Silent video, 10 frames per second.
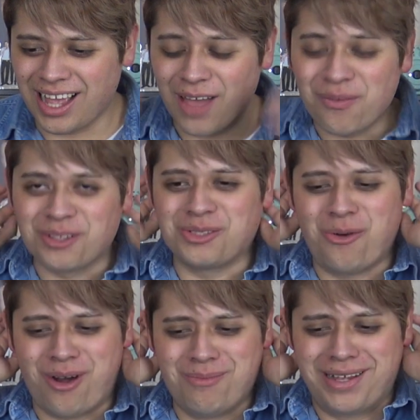I felt so
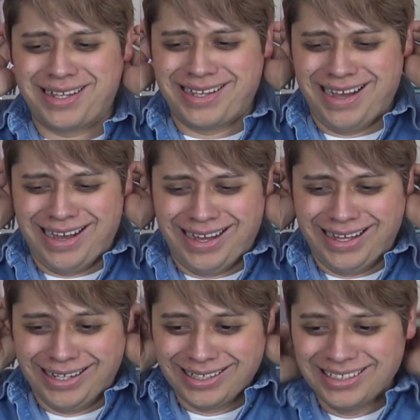horrible. Oh my
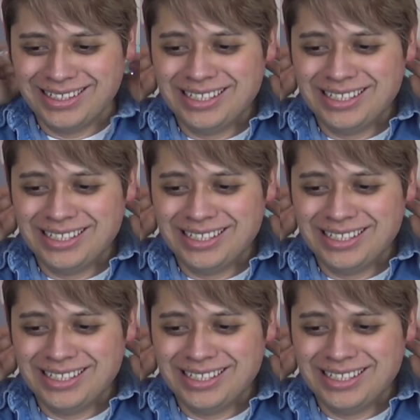god.